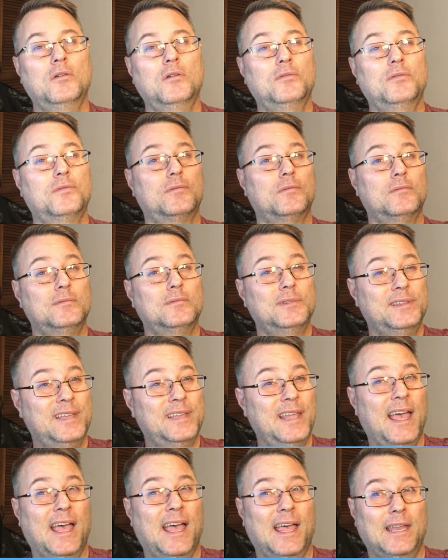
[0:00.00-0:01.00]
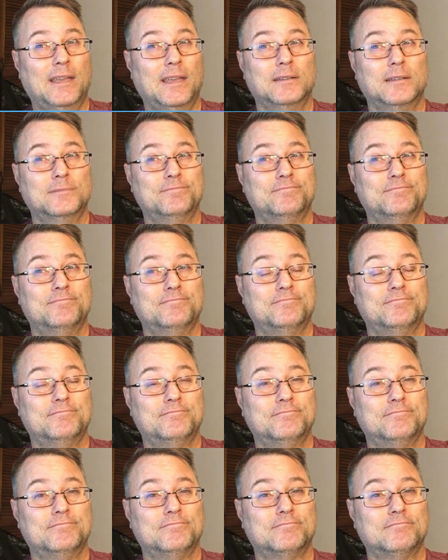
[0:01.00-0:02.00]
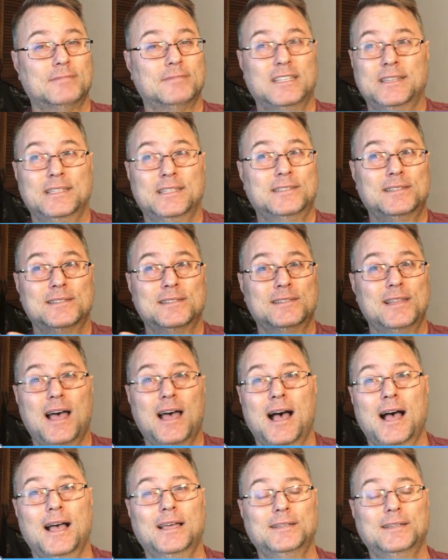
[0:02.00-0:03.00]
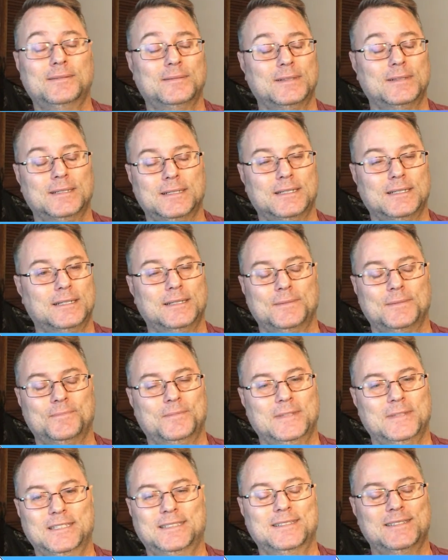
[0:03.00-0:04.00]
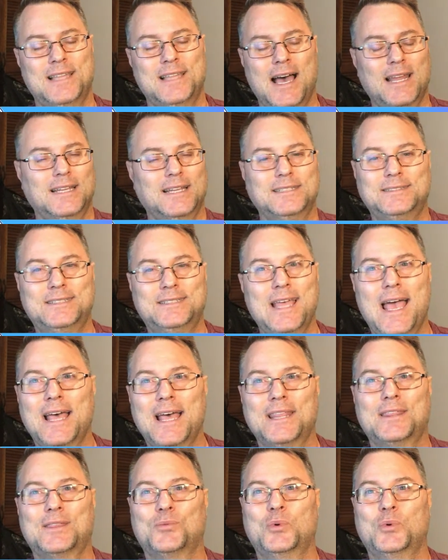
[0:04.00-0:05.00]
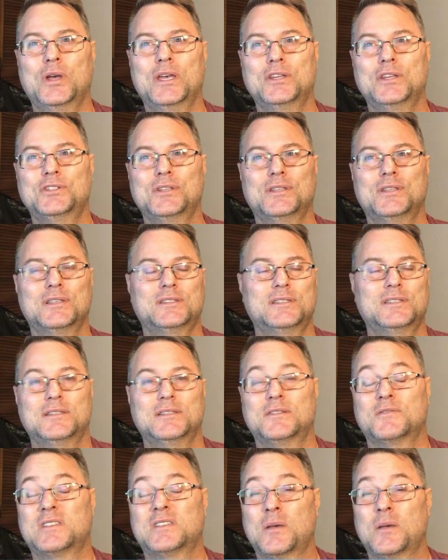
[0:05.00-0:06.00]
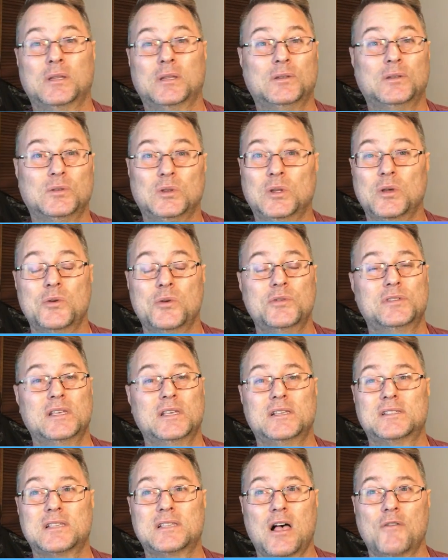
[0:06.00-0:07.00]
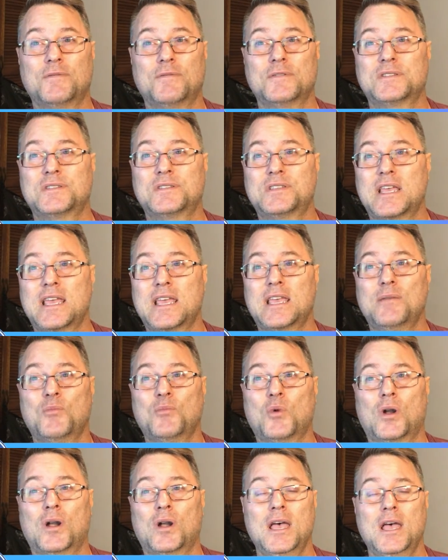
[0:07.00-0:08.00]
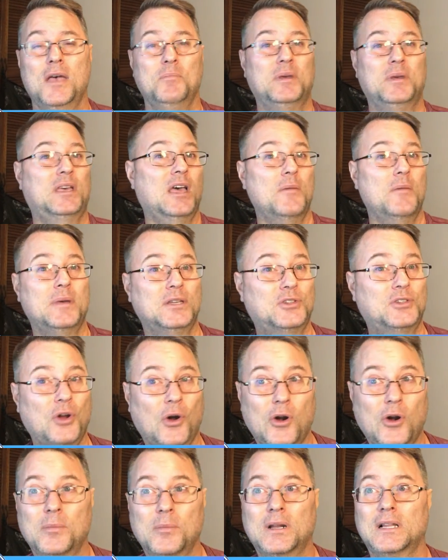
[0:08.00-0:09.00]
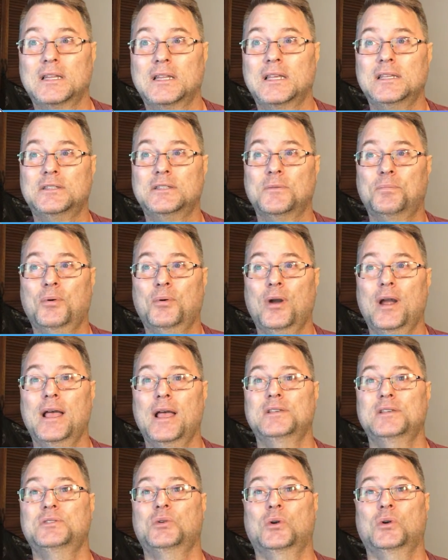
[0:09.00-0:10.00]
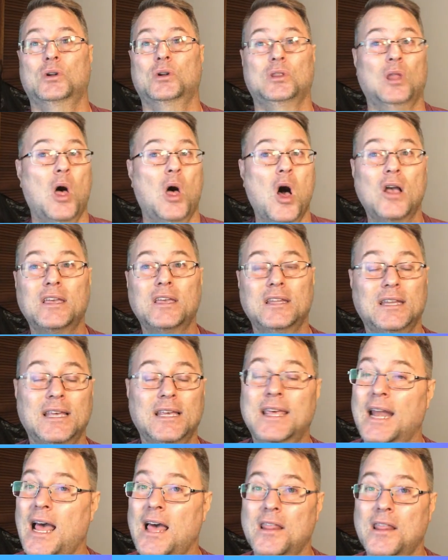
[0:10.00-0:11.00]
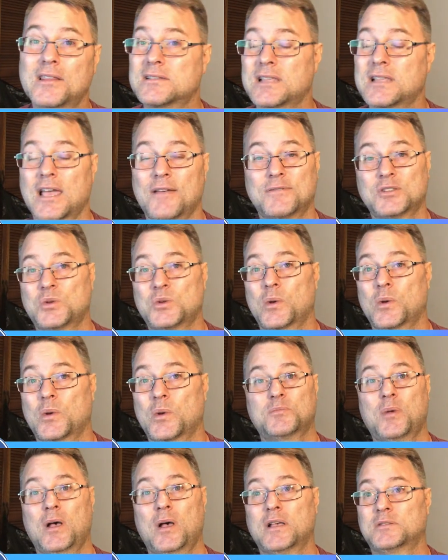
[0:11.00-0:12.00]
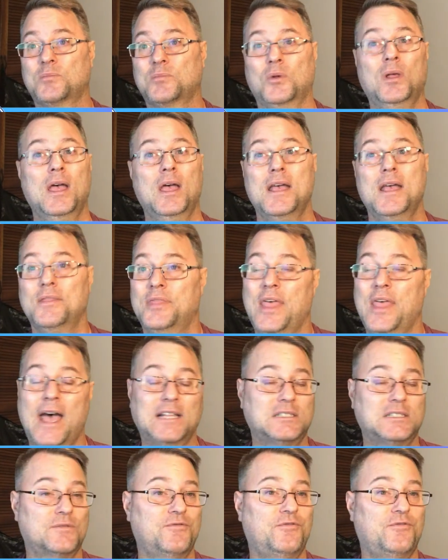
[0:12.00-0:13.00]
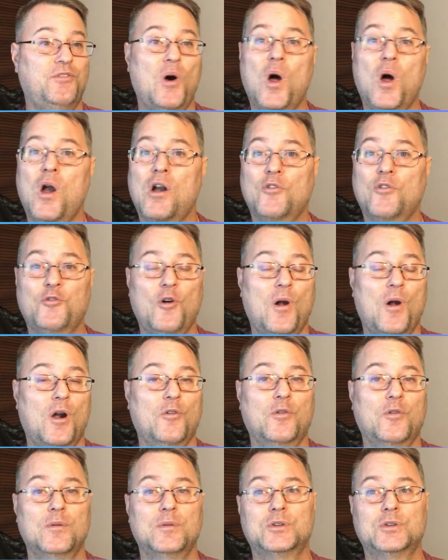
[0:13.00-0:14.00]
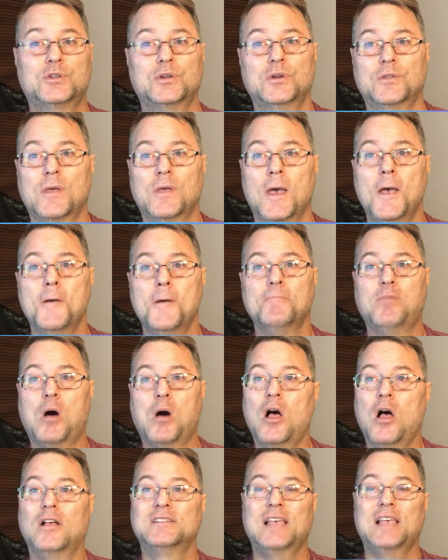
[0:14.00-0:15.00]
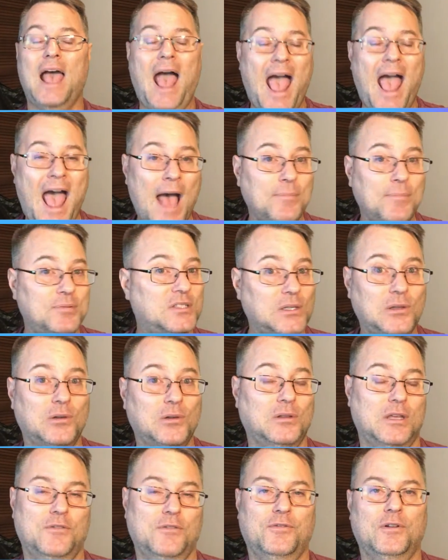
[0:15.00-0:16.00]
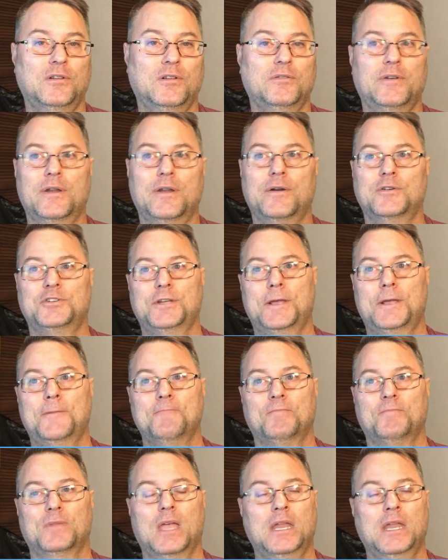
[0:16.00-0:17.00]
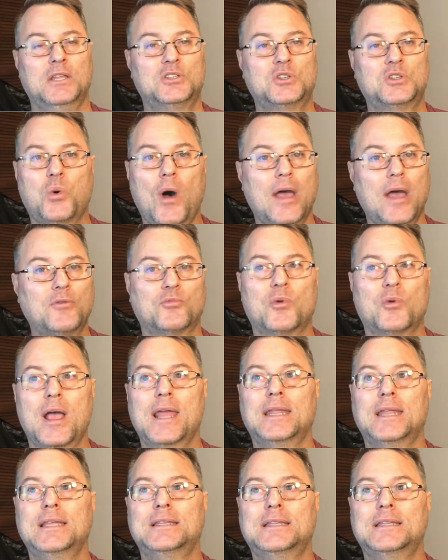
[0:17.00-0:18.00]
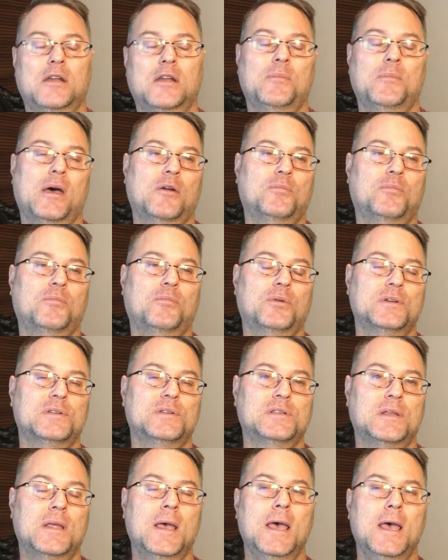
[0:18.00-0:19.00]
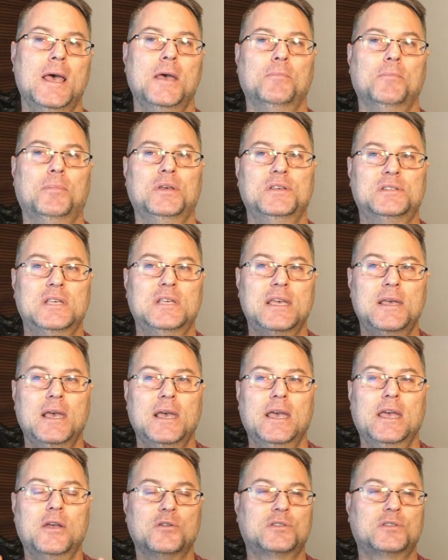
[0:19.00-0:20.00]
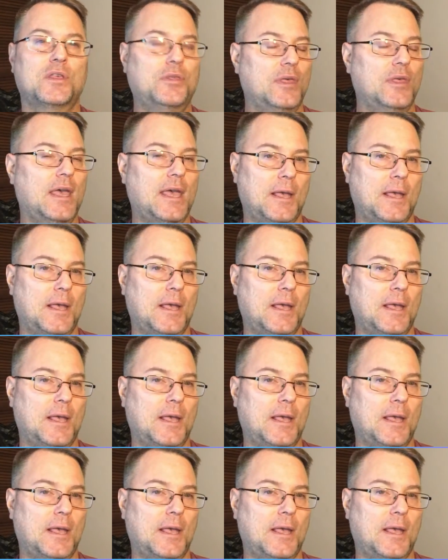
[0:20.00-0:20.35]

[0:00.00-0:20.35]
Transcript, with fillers: And this is not this is not a death wish in the sense of someone losing self-esteem or becoming terminally depressed or longing to get out of this life as quick as possible. That's far, far from the truth. Paul is absolutely full of energy and he's quite ready to get back to work as soon as they let him out of prison. But you see, here's the thing.